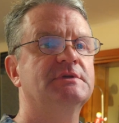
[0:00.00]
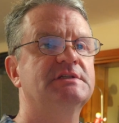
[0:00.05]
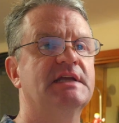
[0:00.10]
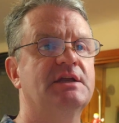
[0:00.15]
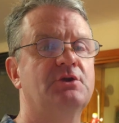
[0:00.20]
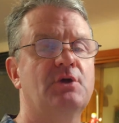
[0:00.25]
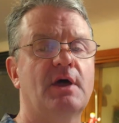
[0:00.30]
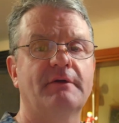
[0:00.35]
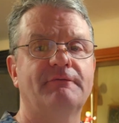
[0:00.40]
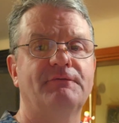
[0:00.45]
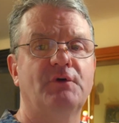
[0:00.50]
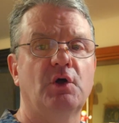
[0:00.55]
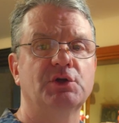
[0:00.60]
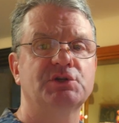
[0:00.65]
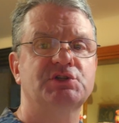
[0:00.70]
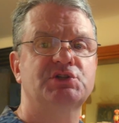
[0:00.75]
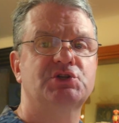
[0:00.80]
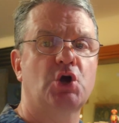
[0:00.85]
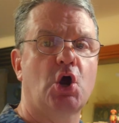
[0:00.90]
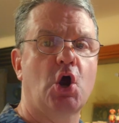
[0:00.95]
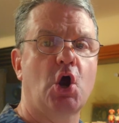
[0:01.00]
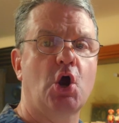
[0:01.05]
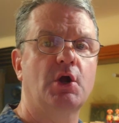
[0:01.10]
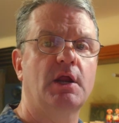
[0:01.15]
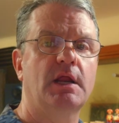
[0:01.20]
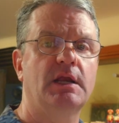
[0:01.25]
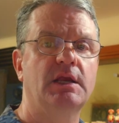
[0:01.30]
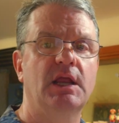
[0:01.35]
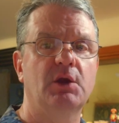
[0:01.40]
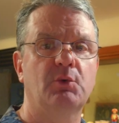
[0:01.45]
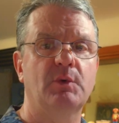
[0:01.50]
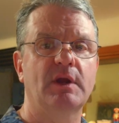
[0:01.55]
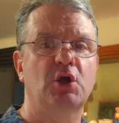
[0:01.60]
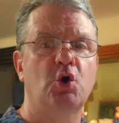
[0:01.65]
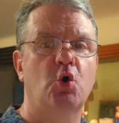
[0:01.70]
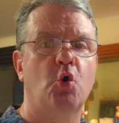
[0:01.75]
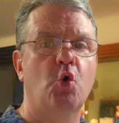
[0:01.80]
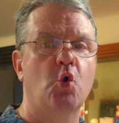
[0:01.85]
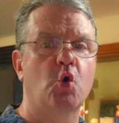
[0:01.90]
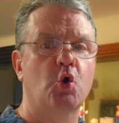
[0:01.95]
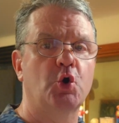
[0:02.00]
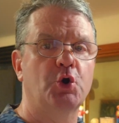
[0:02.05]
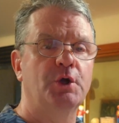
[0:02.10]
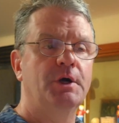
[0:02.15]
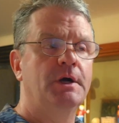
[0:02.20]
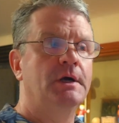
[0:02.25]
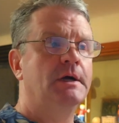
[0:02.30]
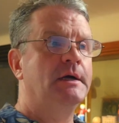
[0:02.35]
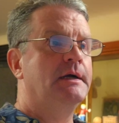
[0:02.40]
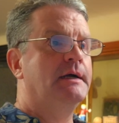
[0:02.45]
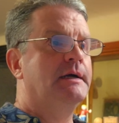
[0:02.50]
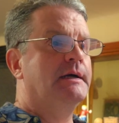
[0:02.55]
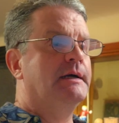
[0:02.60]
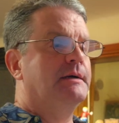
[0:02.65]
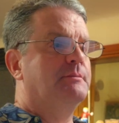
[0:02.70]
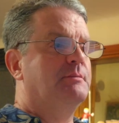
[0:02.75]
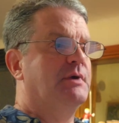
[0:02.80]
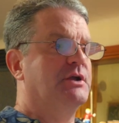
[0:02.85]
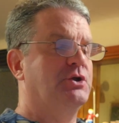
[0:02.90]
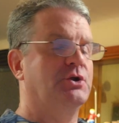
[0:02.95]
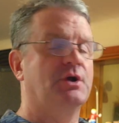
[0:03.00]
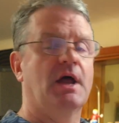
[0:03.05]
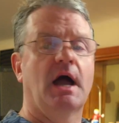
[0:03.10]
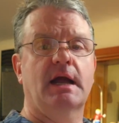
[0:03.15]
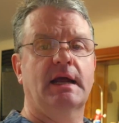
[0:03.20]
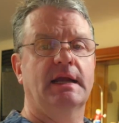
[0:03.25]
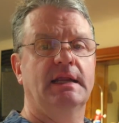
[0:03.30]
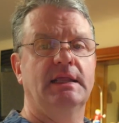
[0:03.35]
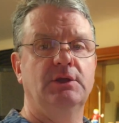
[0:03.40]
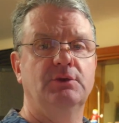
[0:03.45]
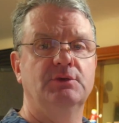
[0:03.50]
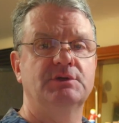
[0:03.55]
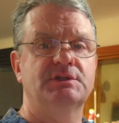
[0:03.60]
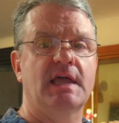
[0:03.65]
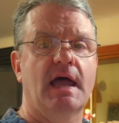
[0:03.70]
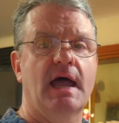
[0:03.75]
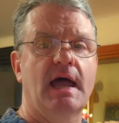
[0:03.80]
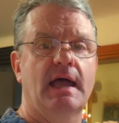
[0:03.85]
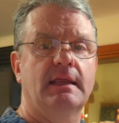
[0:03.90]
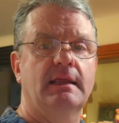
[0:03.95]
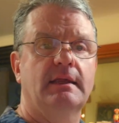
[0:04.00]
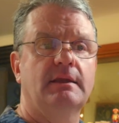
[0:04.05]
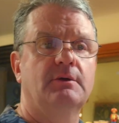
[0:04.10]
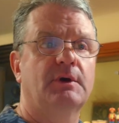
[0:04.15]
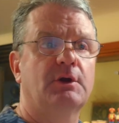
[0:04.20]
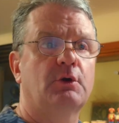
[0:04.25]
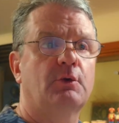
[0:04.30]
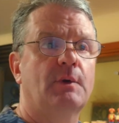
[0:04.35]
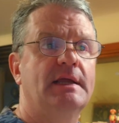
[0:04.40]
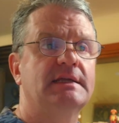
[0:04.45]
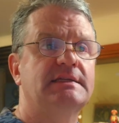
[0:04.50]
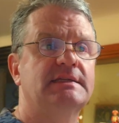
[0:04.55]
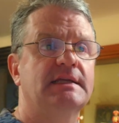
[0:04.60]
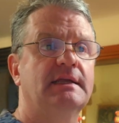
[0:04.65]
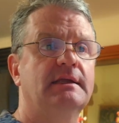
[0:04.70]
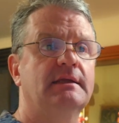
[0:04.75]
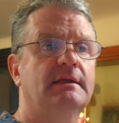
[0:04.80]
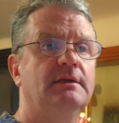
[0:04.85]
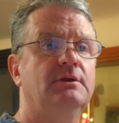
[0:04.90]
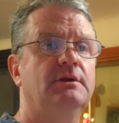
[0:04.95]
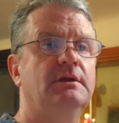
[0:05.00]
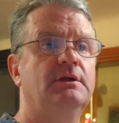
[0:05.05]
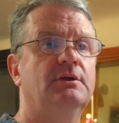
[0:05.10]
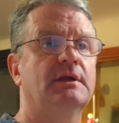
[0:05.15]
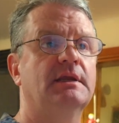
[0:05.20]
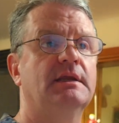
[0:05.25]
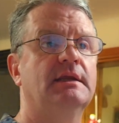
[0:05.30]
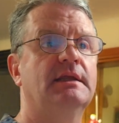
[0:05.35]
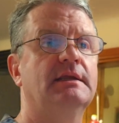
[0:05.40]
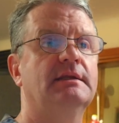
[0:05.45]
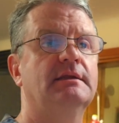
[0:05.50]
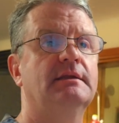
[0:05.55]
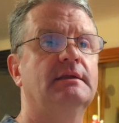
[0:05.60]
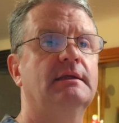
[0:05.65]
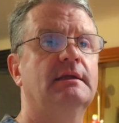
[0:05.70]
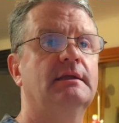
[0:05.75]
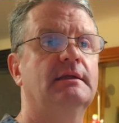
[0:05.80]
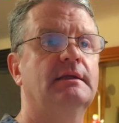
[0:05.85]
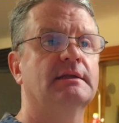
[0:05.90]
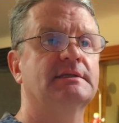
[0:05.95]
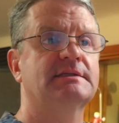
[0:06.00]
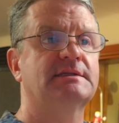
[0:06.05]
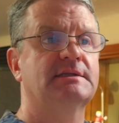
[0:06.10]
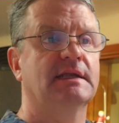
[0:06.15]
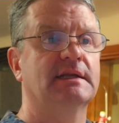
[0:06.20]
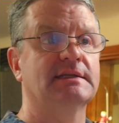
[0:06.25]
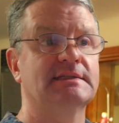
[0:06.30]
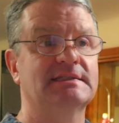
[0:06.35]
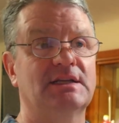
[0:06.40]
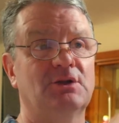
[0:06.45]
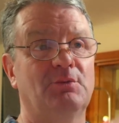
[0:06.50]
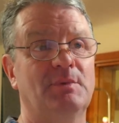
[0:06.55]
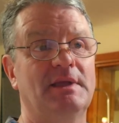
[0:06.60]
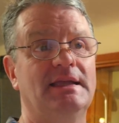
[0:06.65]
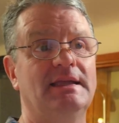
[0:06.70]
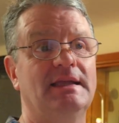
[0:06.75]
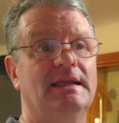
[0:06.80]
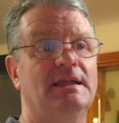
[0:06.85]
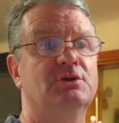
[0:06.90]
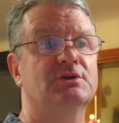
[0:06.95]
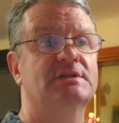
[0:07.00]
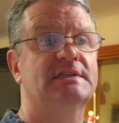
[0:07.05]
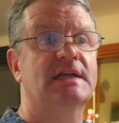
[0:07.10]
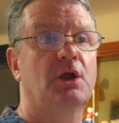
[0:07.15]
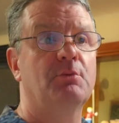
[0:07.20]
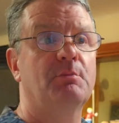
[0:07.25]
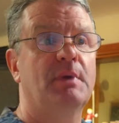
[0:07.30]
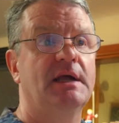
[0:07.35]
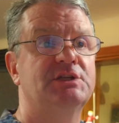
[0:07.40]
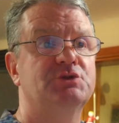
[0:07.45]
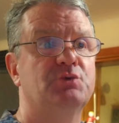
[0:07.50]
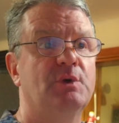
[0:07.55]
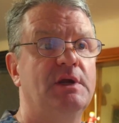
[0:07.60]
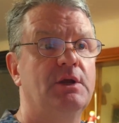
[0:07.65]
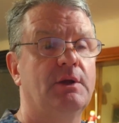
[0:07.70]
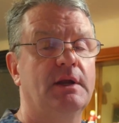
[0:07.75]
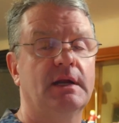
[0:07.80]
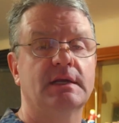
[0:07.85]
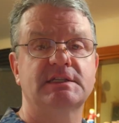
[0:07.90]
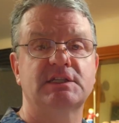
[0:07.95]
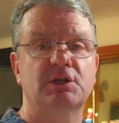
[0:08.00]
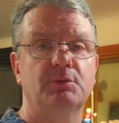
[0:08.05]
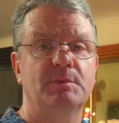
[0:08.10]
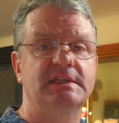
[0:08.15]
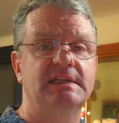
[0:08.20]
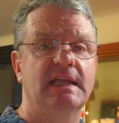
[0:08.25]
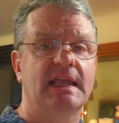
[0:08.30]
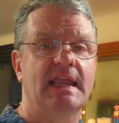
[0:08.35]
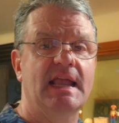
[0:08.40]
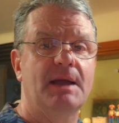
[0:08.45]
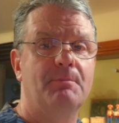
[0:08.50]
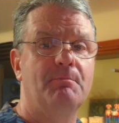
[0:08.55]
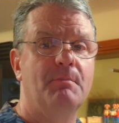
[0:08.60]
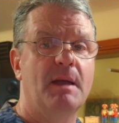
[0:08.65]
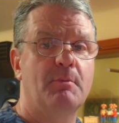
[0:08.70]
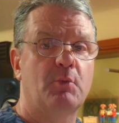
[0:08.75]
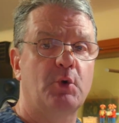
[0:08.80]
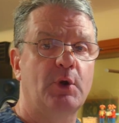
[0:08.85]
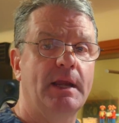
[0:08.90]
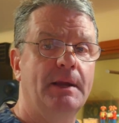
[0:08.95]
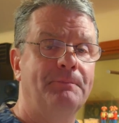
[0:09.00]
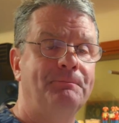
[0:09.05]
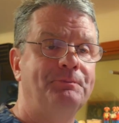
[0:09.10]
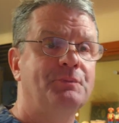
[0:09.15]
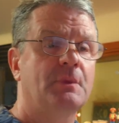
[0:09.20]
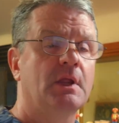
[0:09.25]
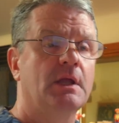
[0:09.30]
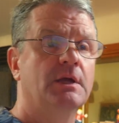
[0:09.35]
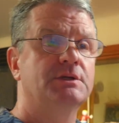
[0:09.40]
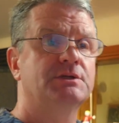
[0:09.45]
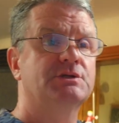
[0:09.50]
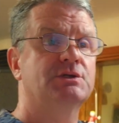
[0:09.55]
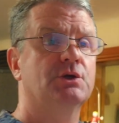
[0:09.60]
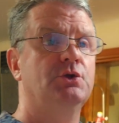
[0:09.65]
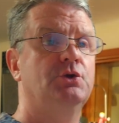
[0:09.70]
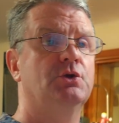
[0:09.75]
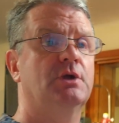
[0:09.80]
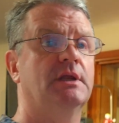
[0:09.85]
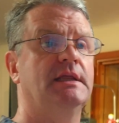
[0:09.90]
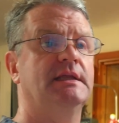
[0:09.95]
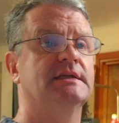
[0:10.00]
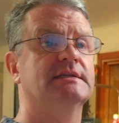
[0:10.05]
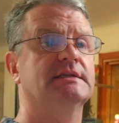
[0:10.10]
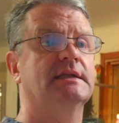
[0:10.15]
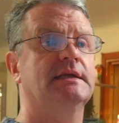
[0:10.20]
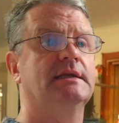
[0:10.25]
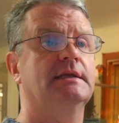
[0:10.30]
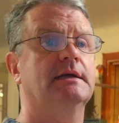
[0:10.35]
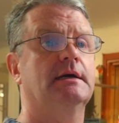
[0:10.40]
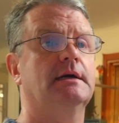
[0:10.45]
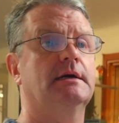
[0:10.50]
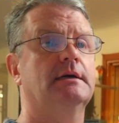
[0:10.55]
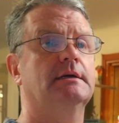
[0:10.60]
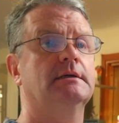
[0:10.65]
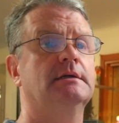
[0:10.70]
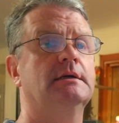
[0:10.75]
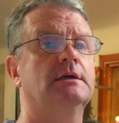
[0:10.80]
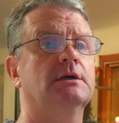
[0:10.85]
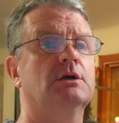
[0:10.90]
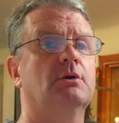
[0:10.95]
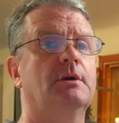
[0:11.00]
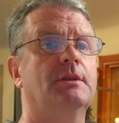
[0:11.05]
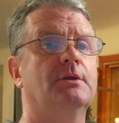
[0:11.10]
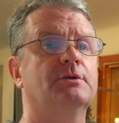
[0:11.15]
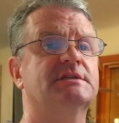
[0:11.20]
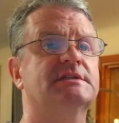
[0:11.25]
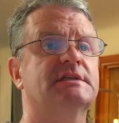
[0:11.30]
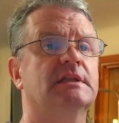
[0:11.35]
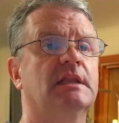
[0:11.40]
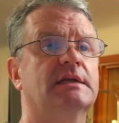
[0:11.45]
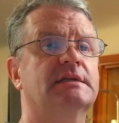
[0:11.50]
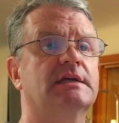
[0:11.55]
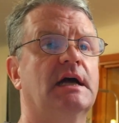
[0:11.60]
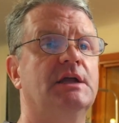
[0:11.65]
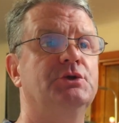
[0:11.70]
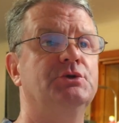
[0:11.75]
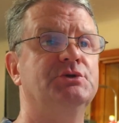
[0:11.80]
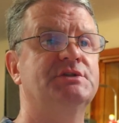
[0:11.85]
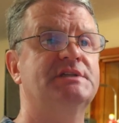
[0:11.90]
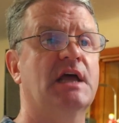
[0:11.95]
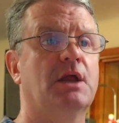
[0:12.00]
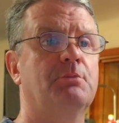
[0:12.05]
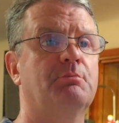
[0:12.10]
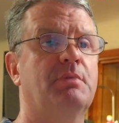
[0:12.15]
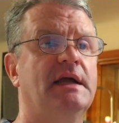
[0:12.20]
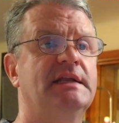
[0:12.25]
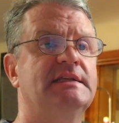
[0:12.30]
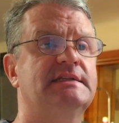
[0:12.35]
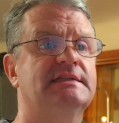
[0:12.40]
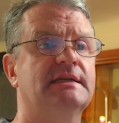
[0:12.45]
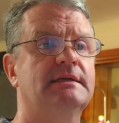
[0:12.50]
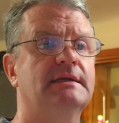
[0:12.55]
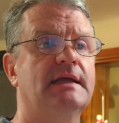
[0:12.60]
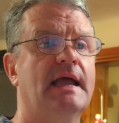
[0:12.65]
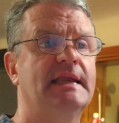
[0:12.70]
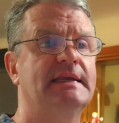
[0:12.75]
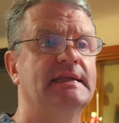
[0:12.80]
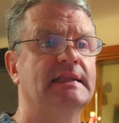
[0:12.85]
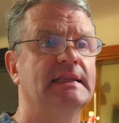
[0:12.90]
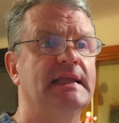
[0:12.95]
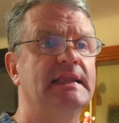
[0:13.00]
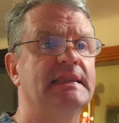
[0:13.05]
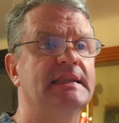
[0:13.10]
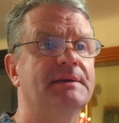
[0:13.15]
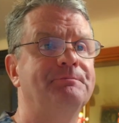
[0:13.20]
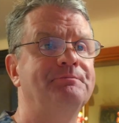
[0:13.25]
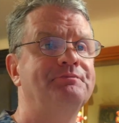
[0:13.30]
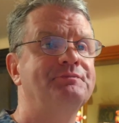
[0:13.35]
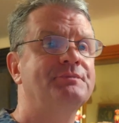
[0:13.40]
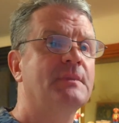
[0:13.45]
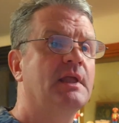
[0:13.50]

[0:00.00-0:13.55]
Say you had a false start and hit record, but you're not going to use that, you want to erase it, you can hit, it'll still be in your Soundbites window and it'll still be taking up memory. So you can easily go in there and select unused soundbites and delete them.